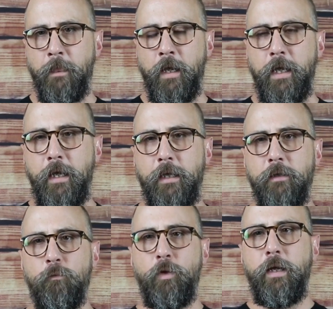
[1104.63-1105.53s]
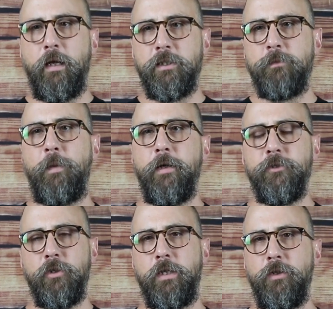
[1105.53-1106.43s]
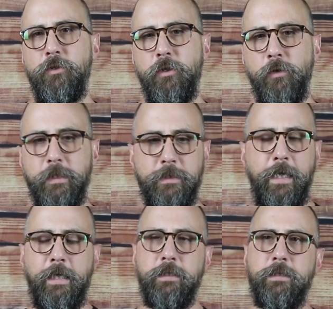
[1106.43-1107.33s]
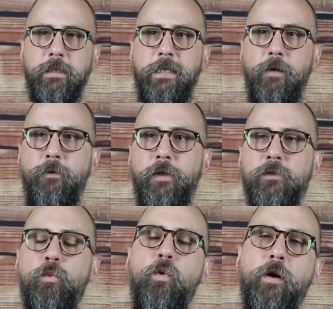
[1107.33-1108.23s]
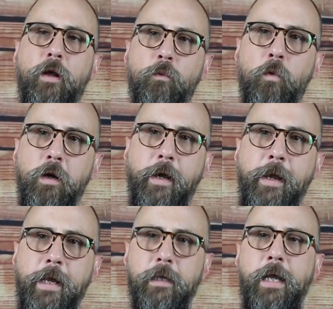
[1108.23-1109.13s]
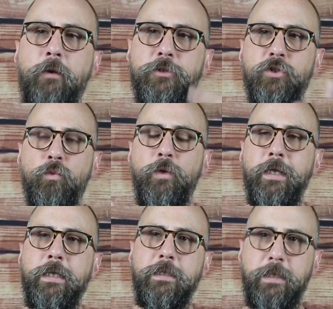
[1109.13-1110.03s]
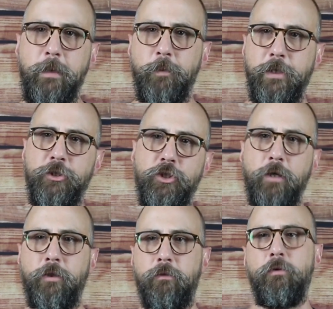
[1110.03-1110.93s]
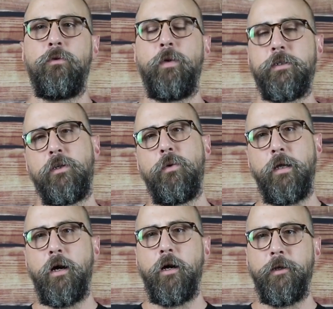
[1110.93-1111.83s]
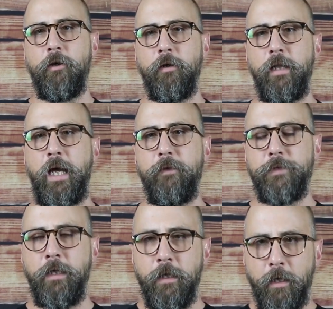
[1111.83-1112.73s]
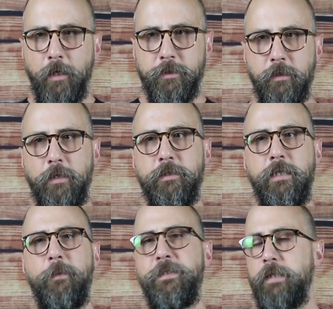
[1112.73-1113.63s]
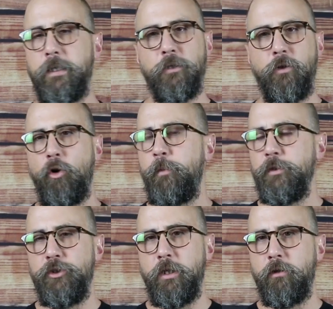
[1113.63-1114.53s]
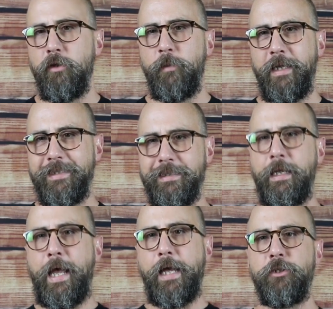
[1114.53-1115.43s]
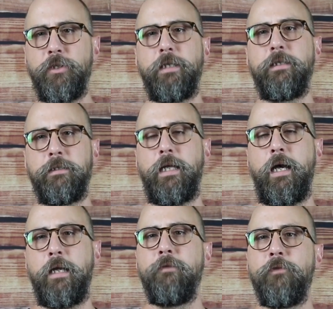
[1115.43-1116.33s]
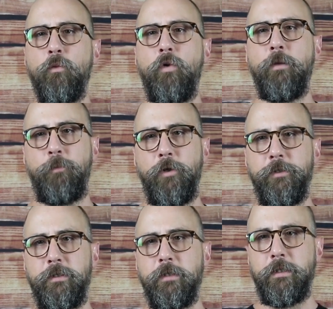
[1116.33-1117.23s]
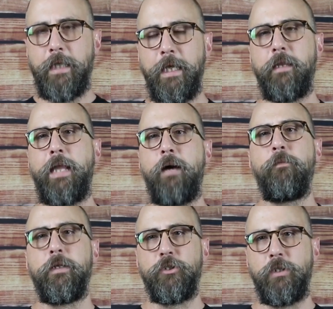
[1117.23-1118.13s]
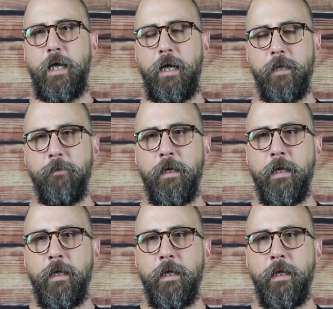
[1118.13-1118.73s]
And what a sponsor can do is they can sit down with us one-on-one and allow us to really deeply share through what's going on in our lives. A step study or an open share group isn't actually designed for one person to take that much time